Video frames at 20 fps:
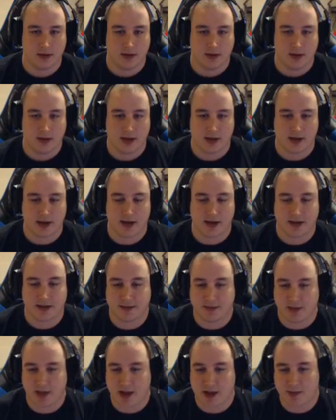Hey guys,
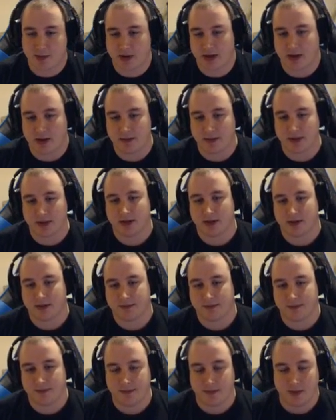Blackburn Gaming here.
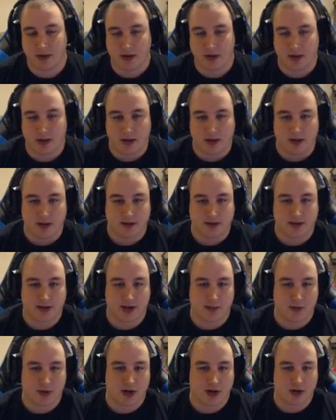Today
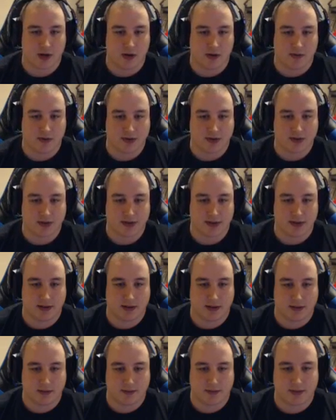we're going to go over
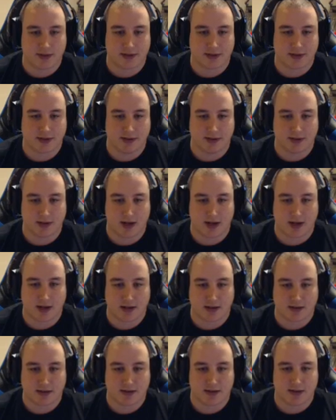some skill
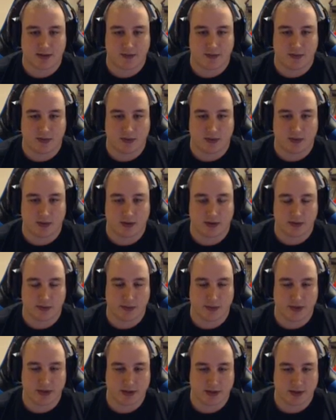guides for the
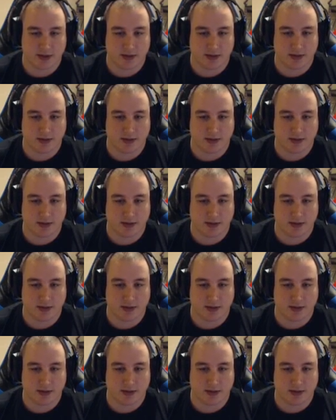wizard,